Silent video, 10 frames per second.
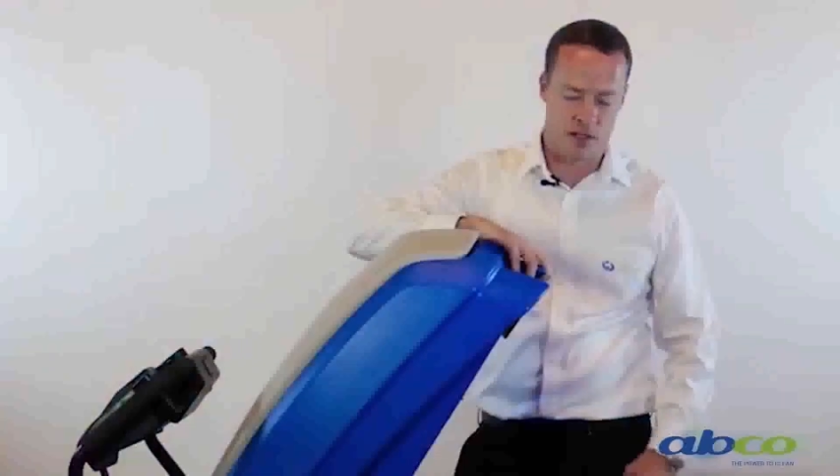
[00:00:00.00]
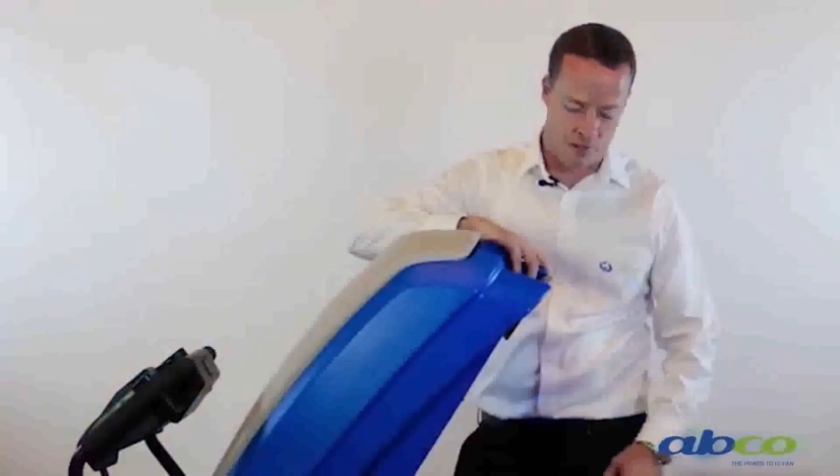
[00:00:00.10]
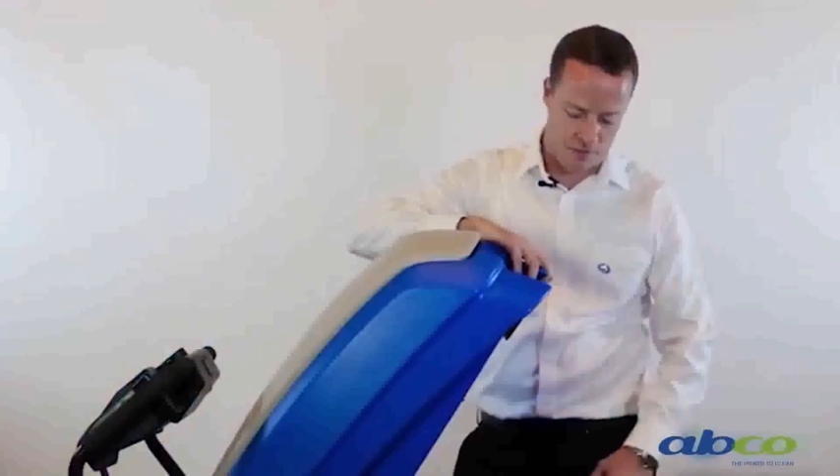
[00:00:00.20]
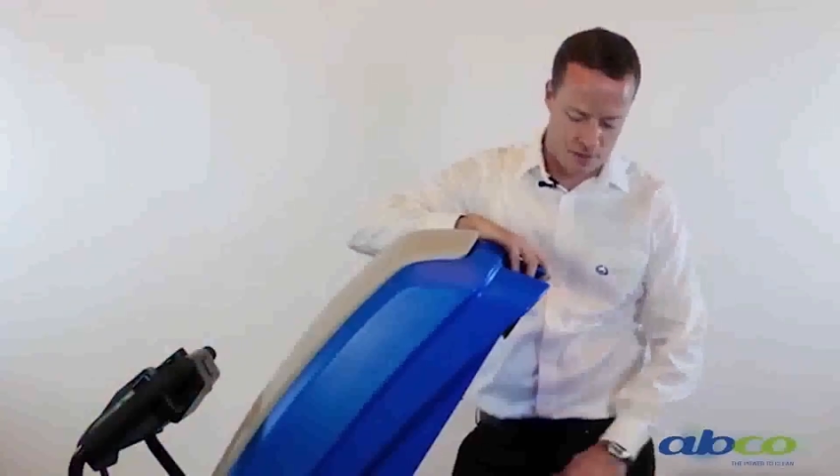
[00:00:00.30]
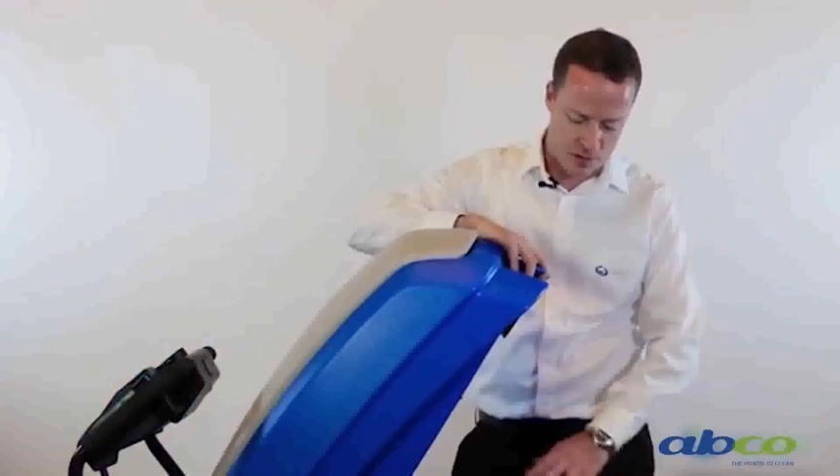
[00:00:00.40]

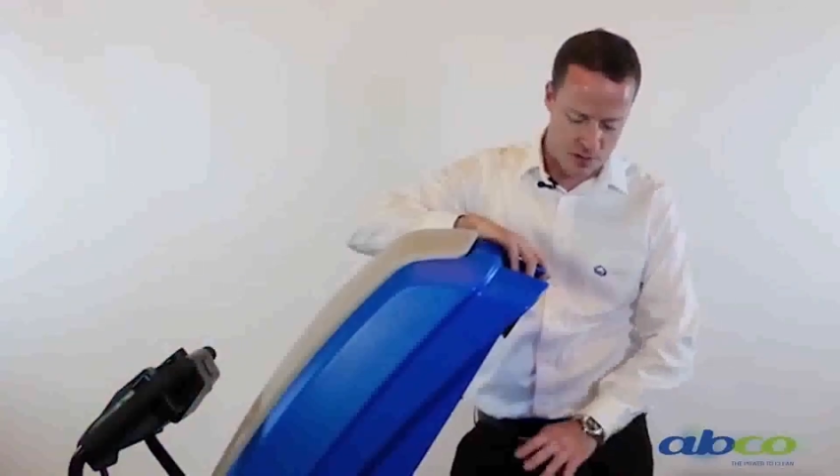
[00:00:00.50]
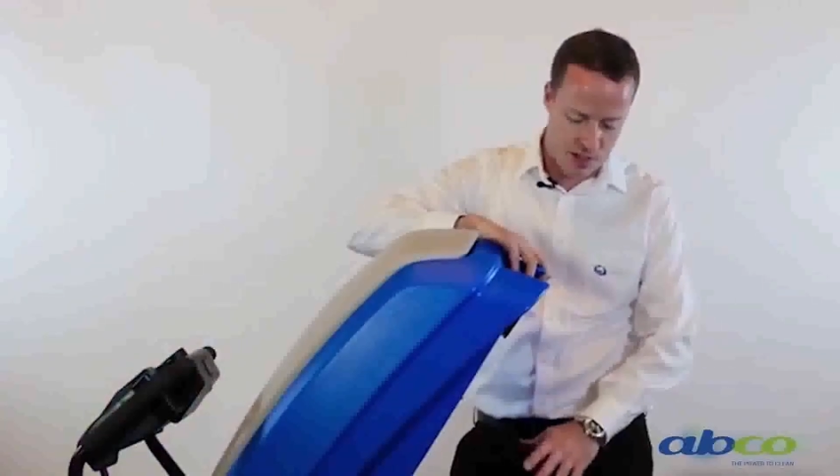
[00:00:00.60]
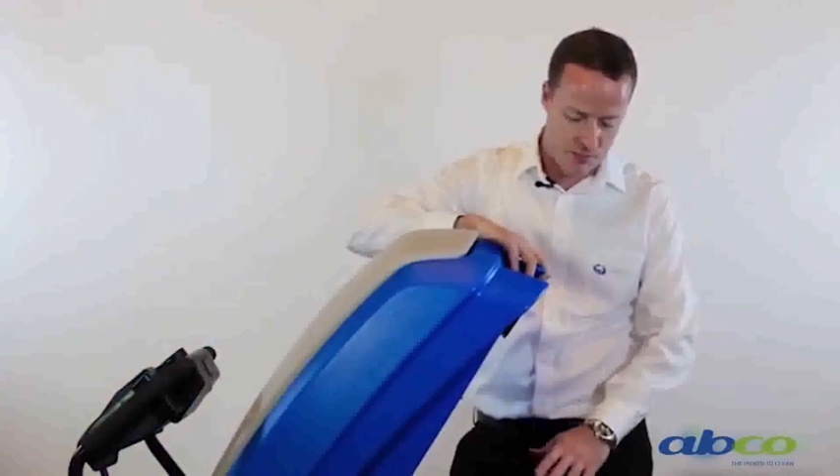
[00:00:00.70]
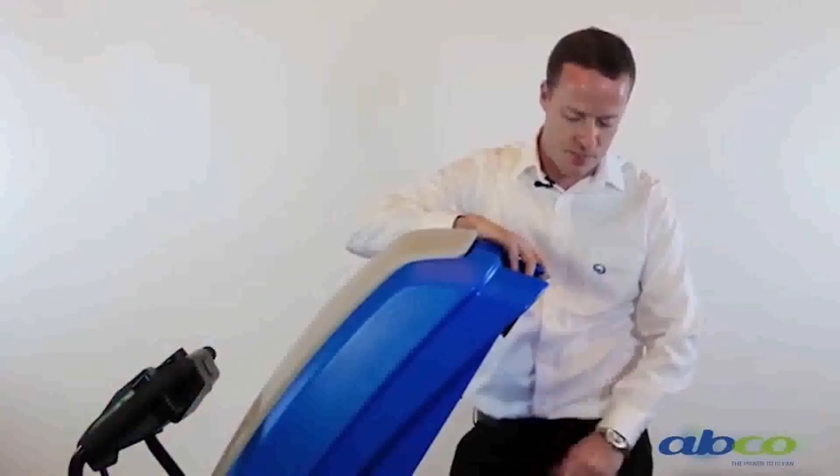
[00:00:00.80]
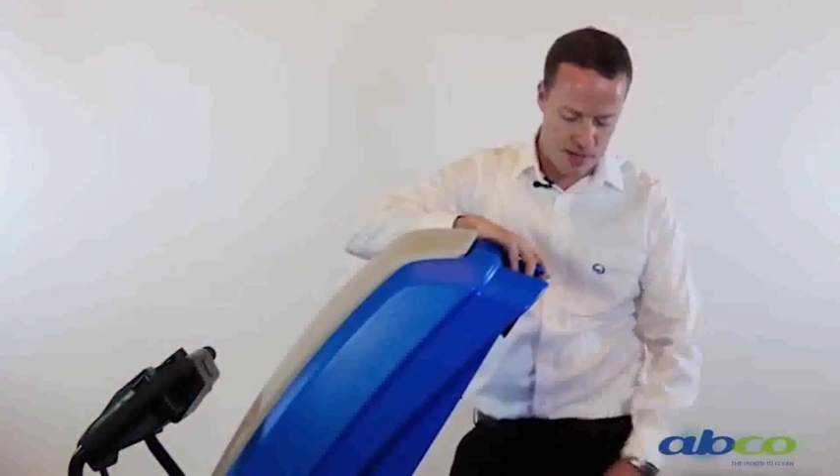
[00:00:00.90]
except for to
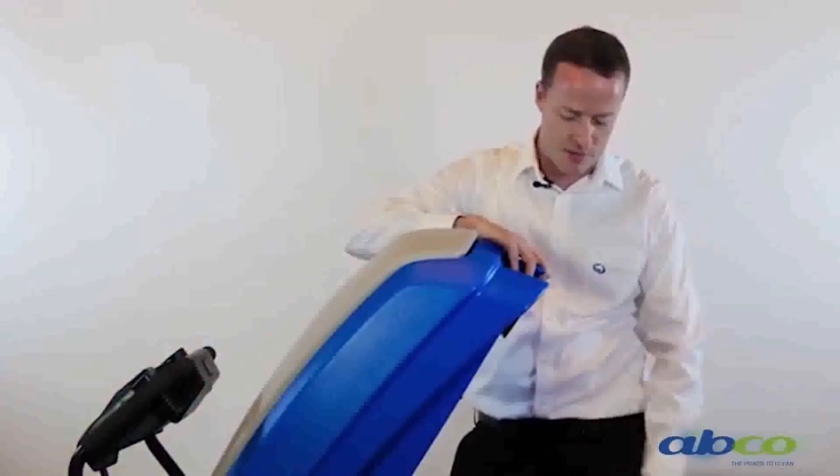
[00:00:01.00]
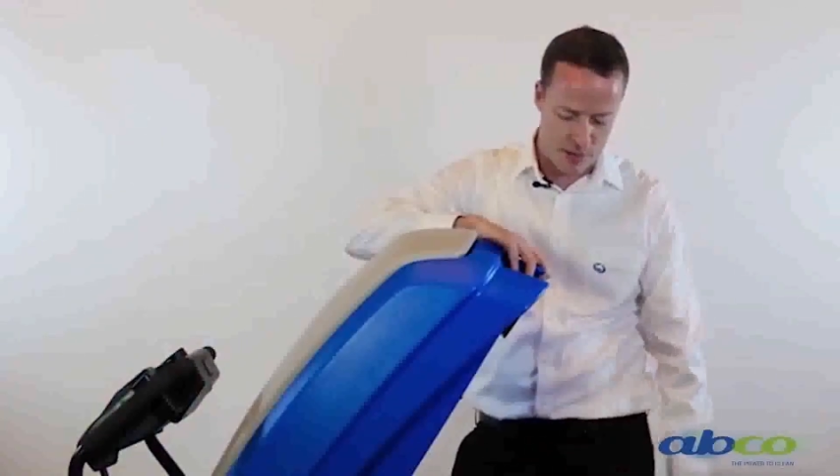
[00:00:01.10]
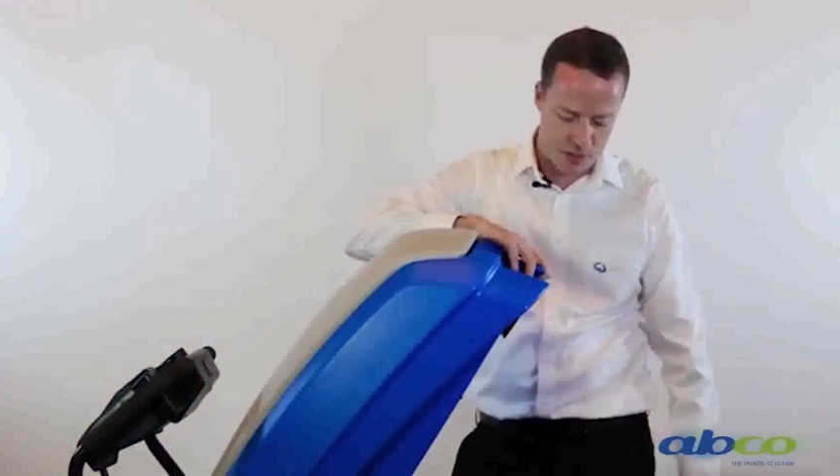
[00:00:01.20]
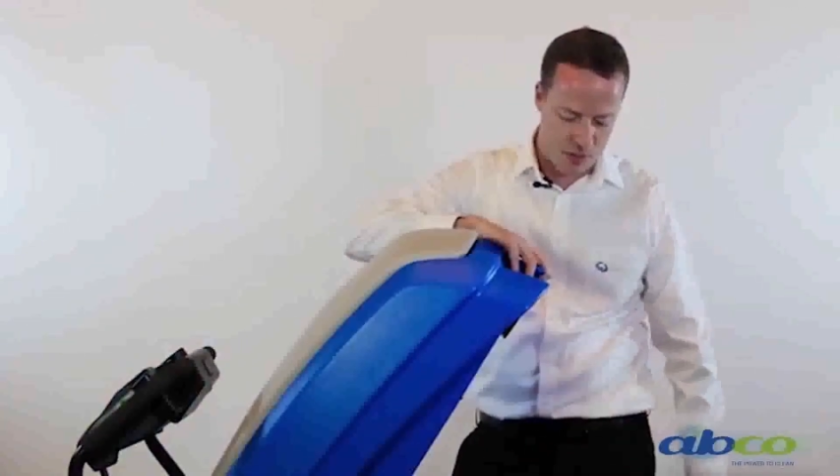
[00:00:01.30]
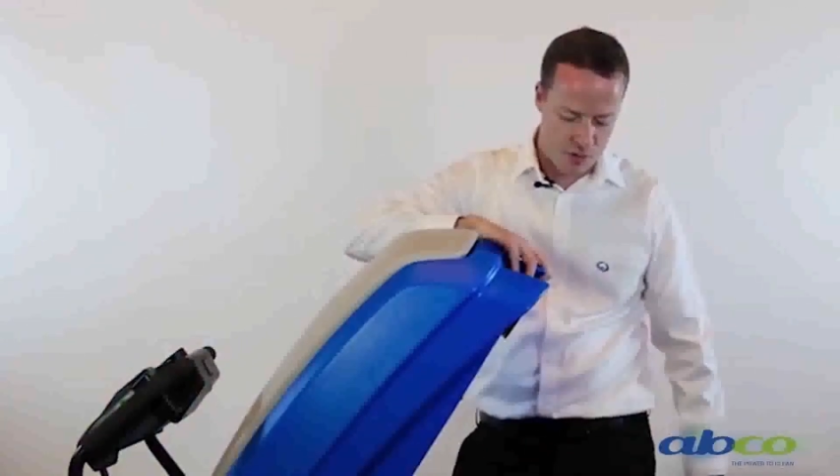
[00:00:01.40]
check
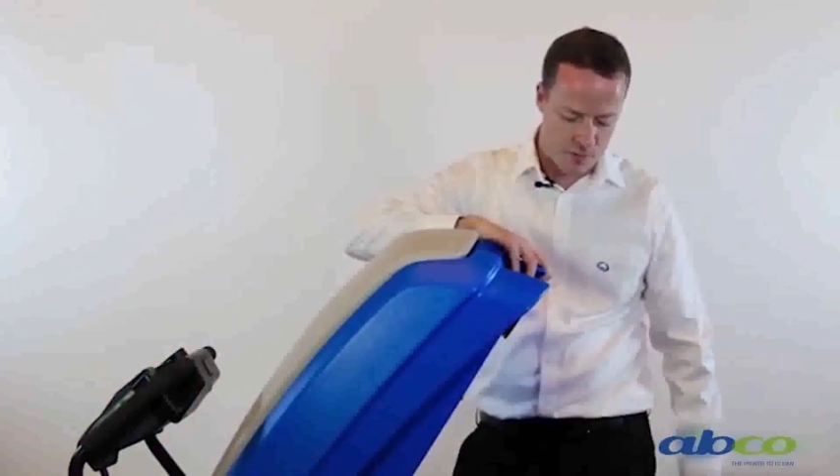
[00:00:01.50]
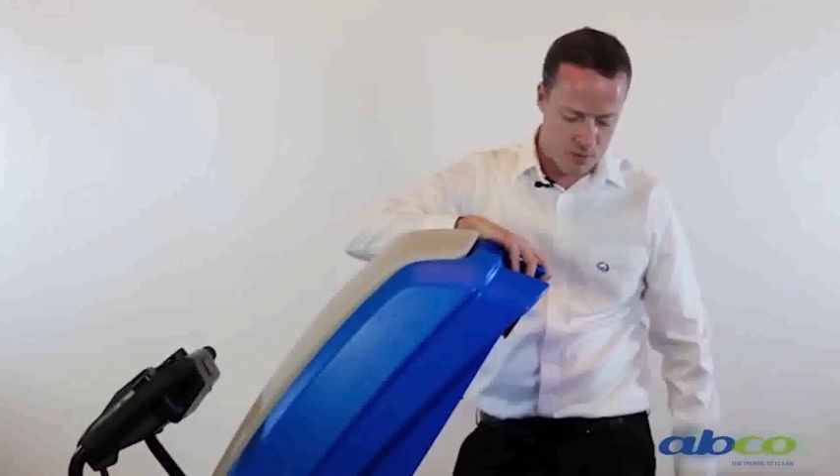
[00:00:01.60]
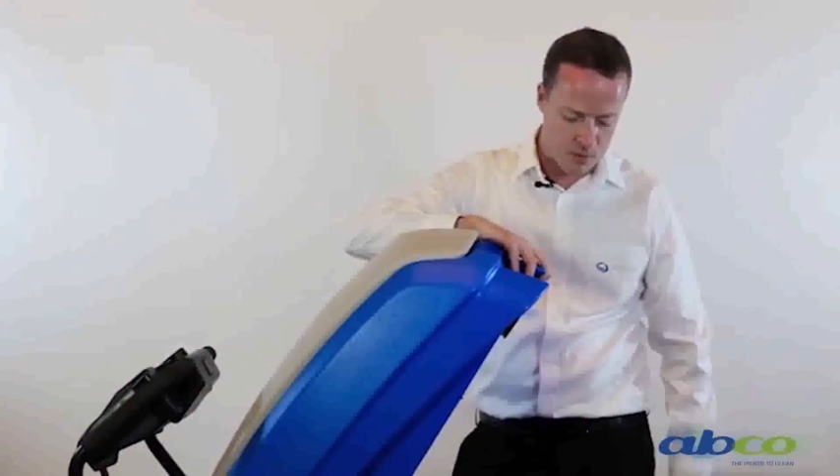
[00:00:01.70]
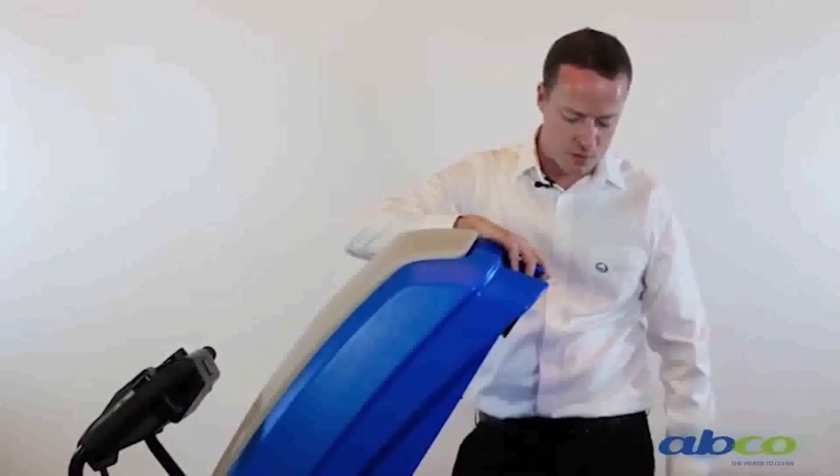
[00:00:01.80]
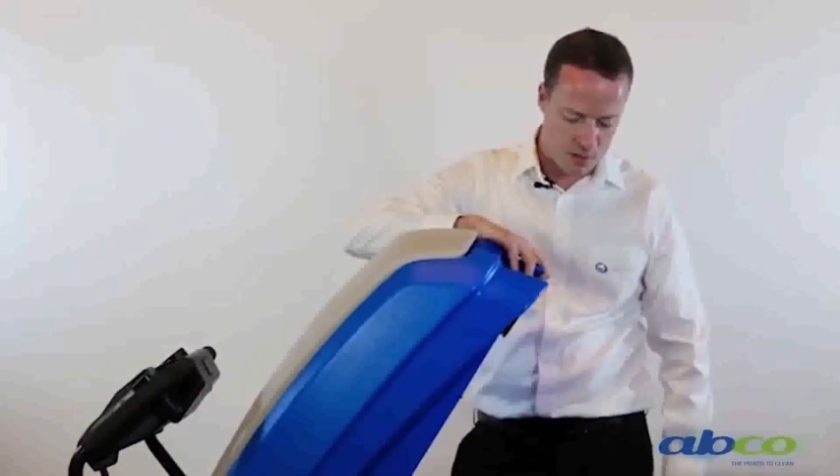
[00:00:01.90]
battery
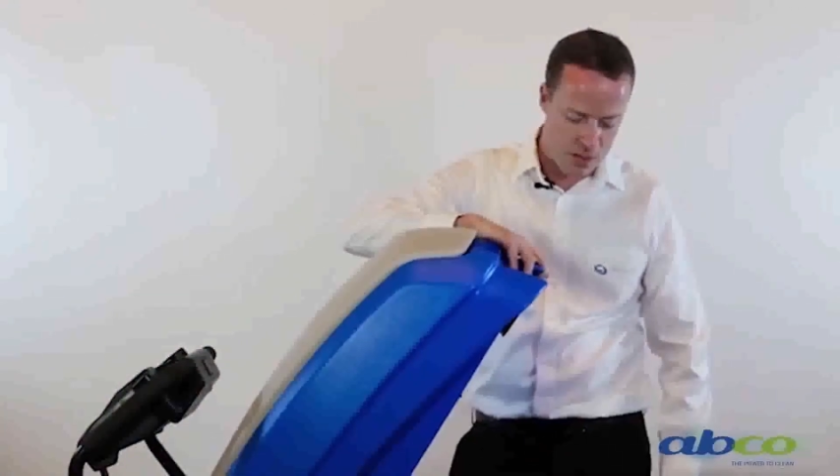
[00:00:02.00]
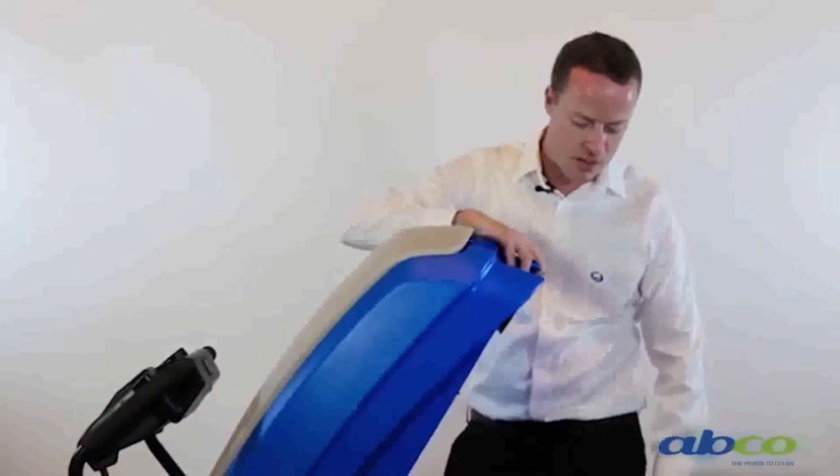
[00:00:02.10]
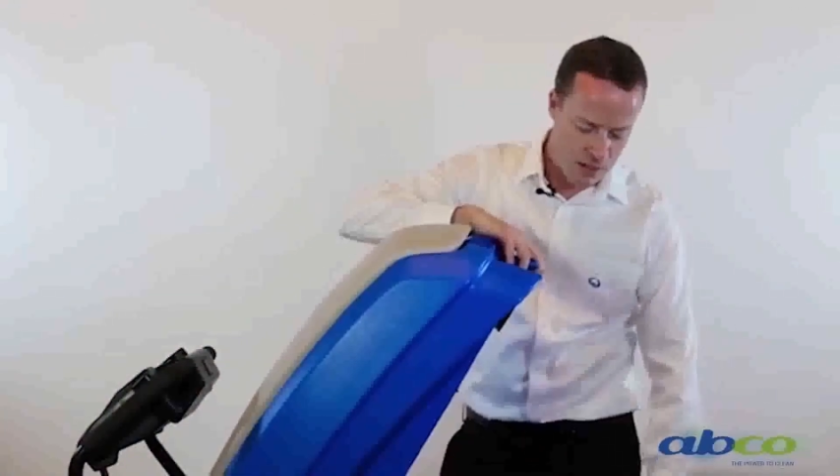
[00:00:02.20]
terminals.